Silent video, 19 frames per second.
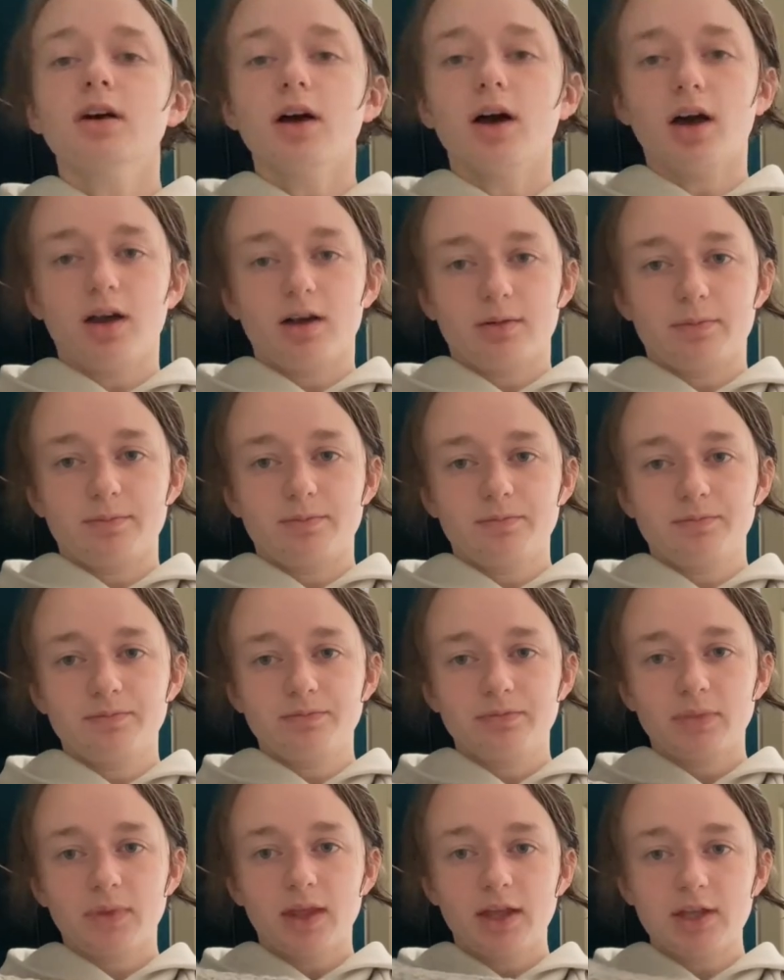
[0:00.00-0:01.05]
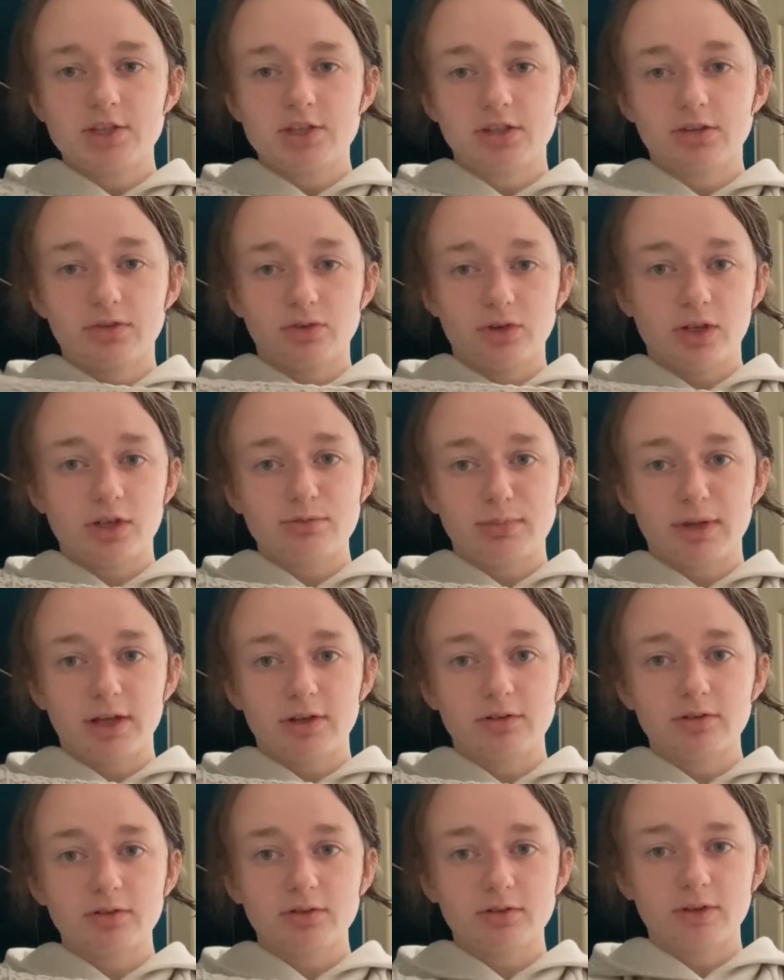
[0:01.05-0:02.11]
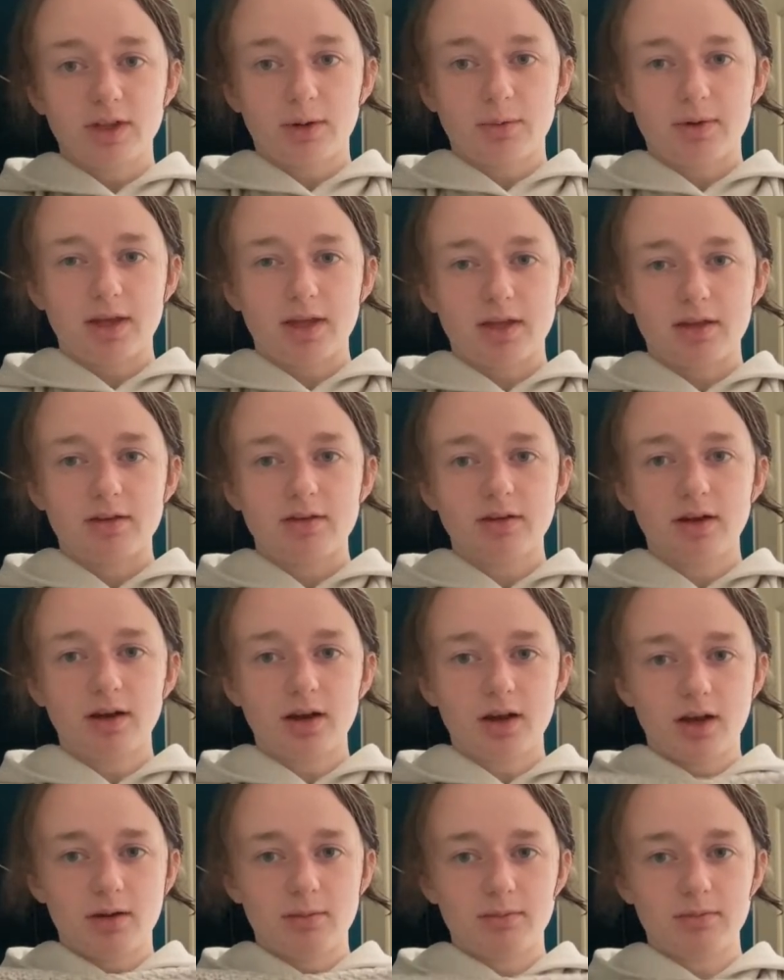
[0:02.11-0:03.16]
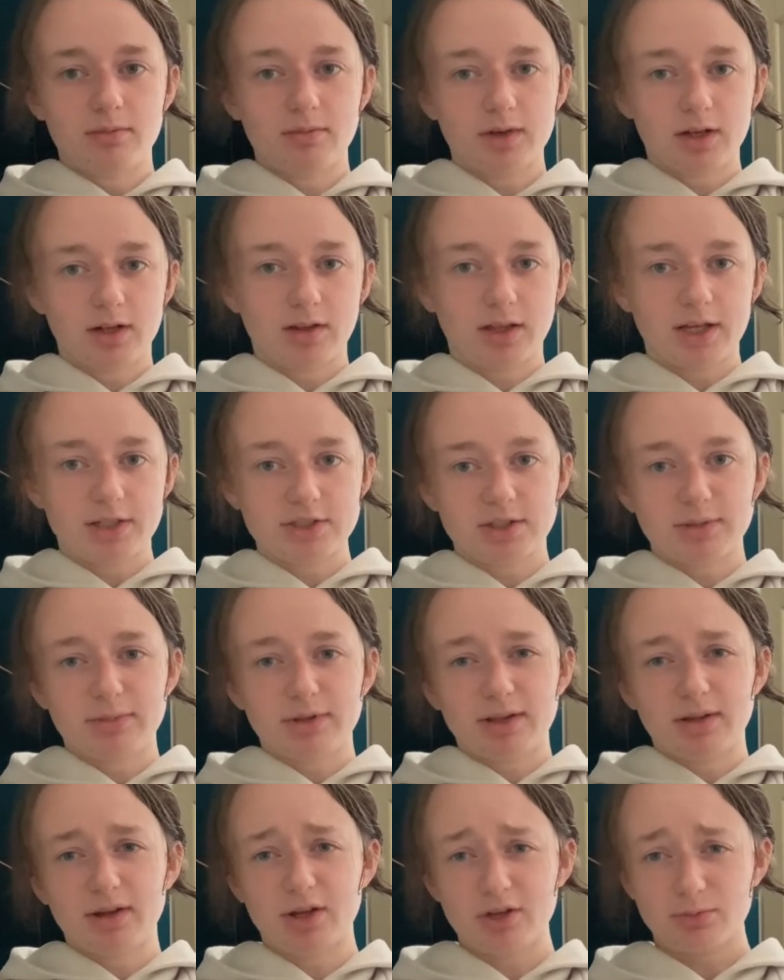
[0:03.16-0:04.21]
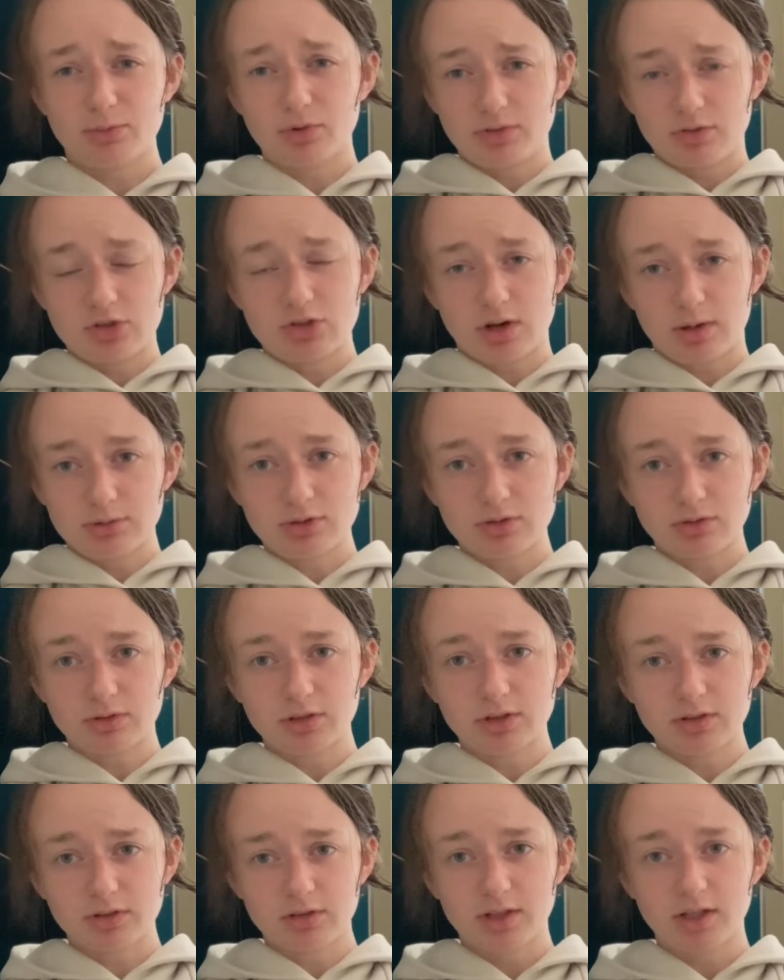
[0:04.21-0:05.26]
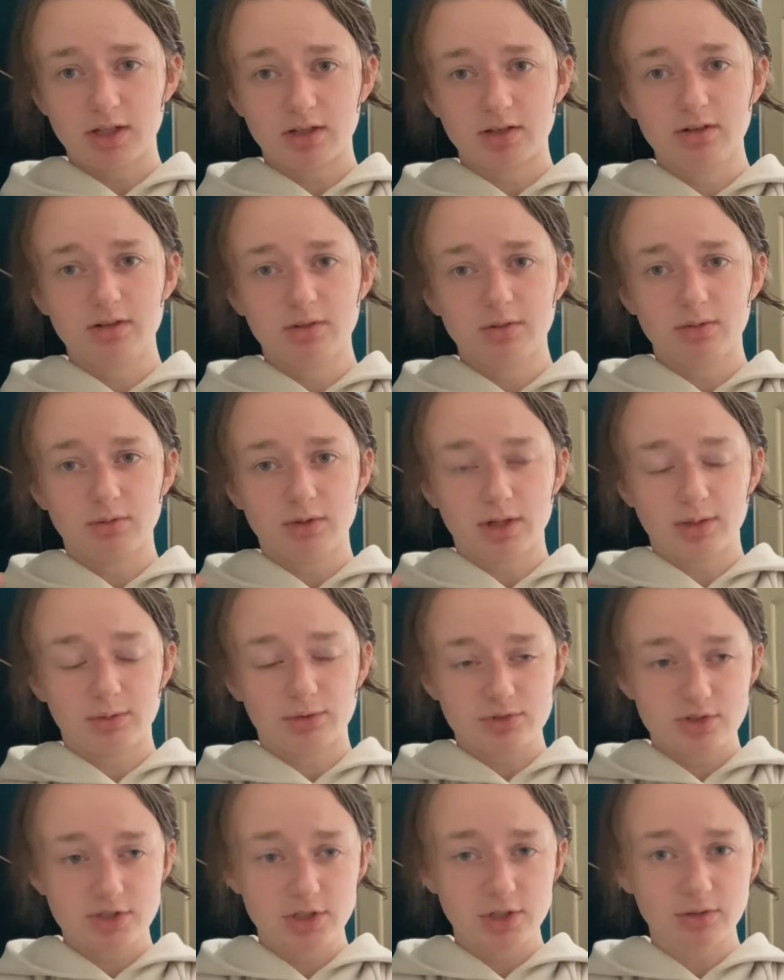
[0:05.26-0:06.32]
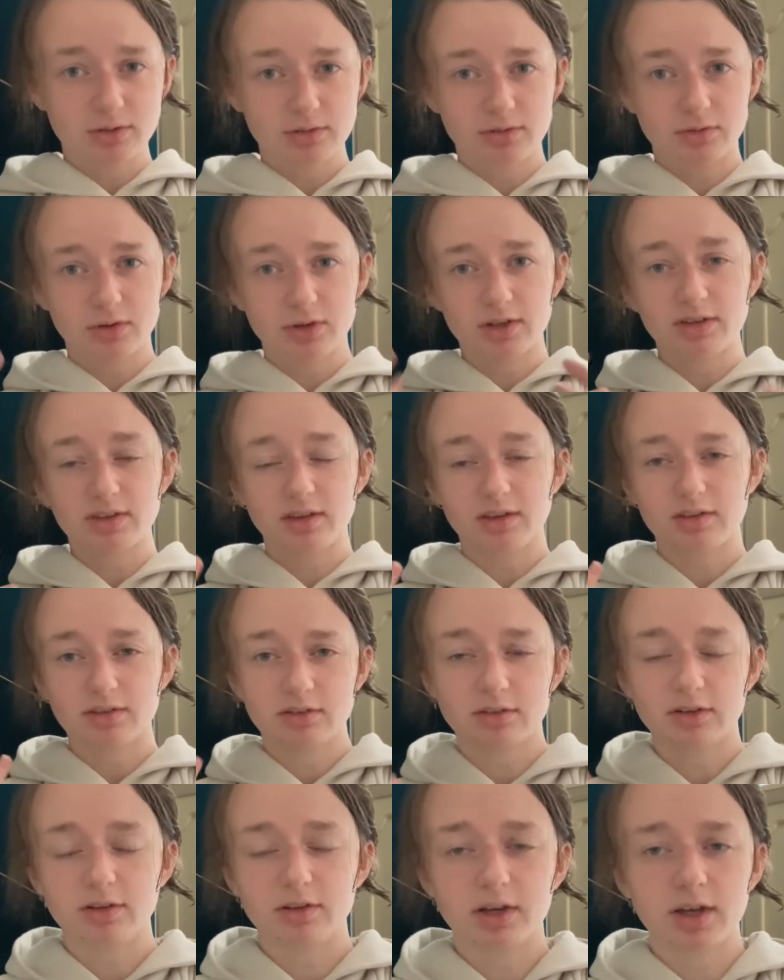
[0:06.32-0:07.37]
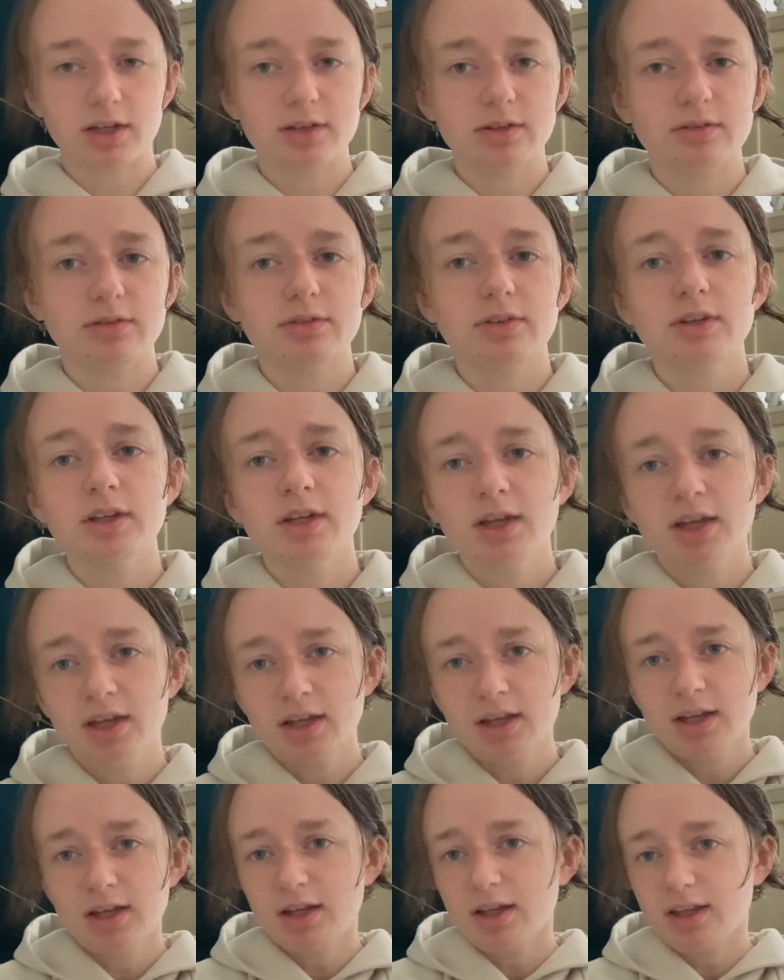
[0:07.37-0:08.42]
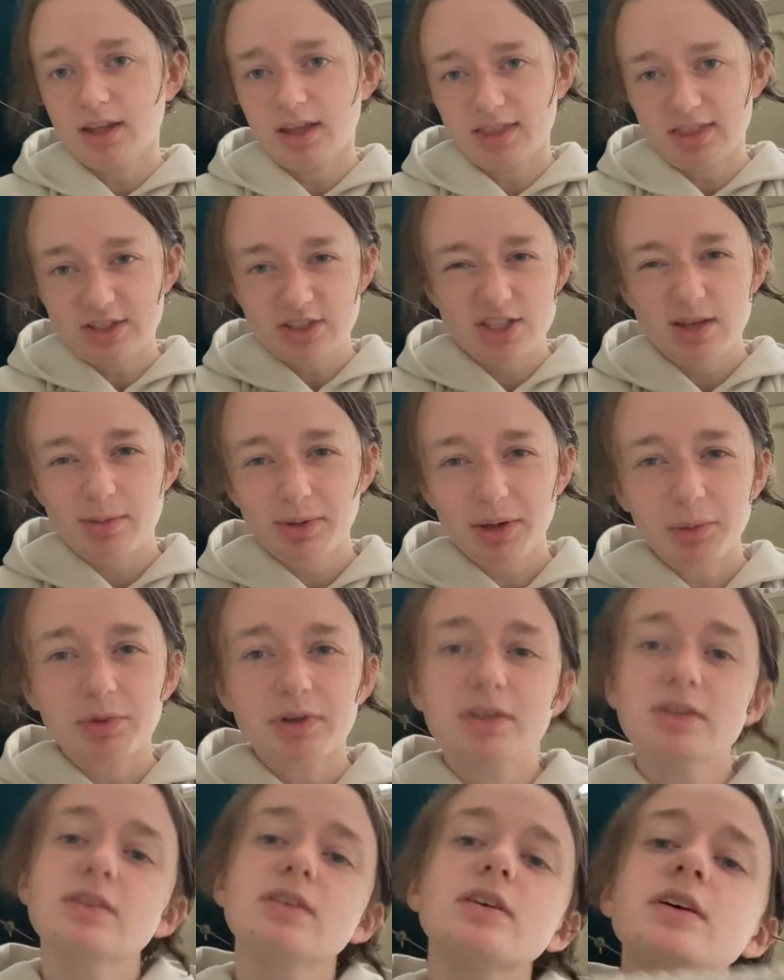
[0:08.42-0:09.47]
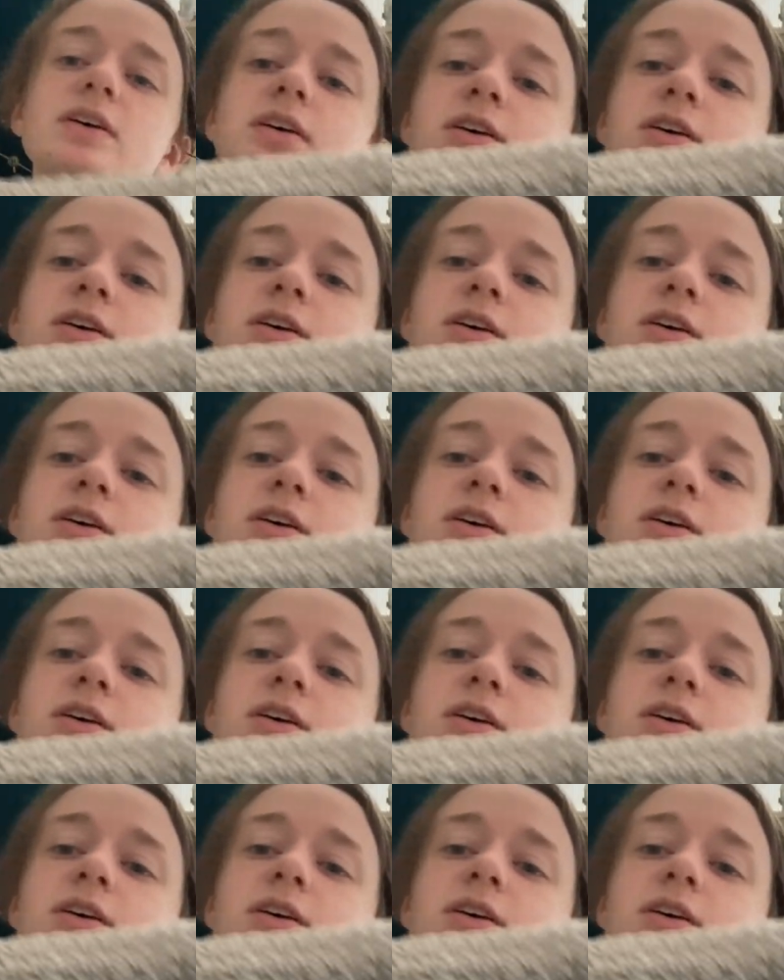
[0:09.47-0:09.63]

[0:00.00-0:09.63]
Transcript: um, inches for each panel. That way um, it'll actually be more of a drop shoulder than what I was really going for to kind of get the shape I want.